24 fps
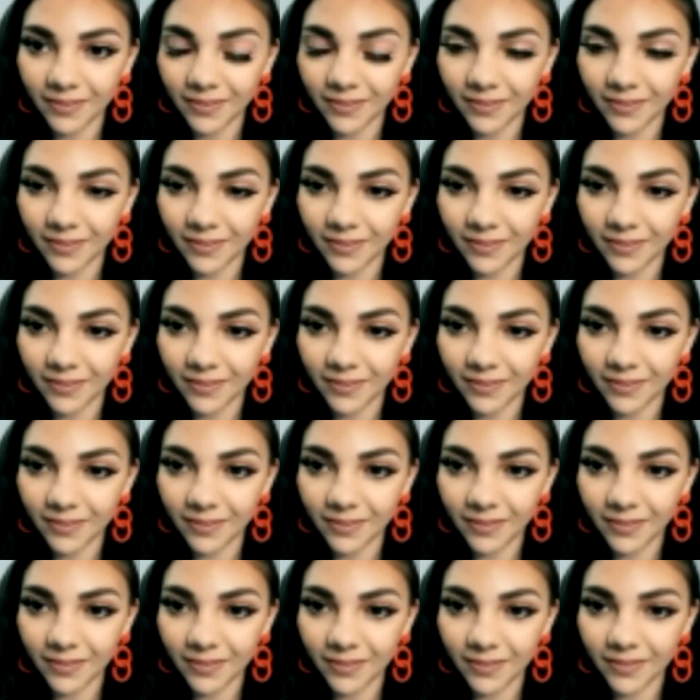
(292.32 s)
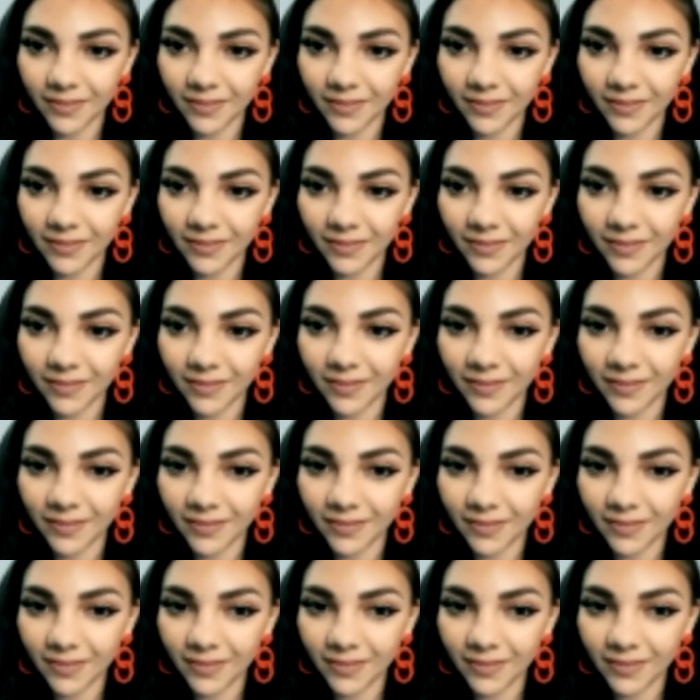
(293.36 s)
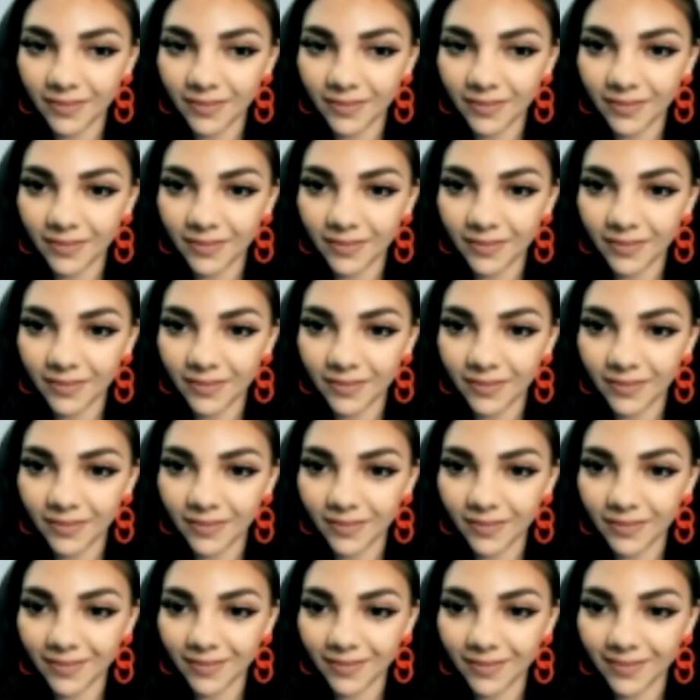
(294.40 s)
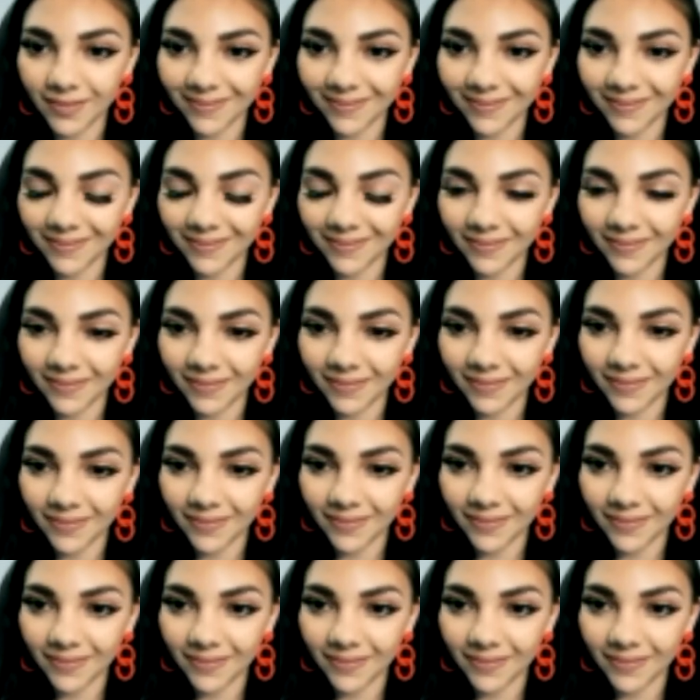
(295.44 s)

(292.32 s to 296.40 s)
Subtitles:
The person shown says nothing.